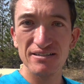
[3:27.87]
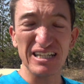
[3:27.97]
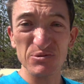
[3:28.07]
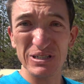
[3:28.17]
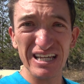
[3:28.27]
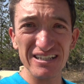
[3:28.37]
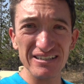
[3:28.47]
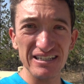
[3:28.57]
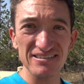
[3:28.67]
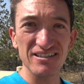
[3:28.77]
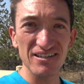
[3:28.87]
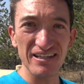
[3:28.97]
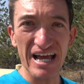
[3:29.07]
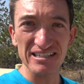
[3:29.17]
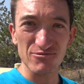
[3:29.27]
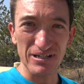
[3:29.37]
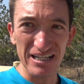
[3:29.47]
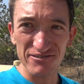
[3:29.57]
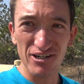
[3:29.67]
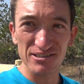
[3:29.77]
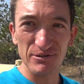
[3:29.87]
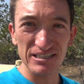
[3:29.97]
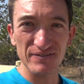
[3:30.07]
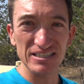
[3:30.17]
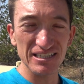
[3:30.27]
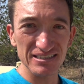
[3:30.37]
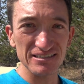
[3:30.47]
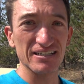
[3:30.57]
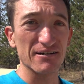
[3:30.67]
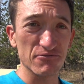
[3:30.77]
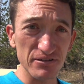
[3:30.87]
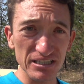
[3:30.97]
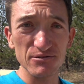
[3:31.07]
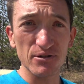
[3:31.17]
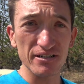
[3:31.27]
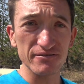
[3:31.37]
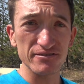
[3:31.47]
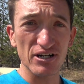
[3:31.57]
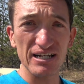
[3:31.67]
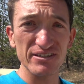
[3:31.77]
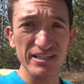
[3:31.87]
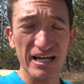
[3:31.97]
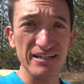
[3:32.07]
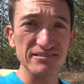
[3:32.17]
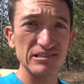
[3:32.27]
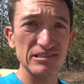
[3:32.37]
Next weekend is the last rallycross race of the season, and I really want to drive in that.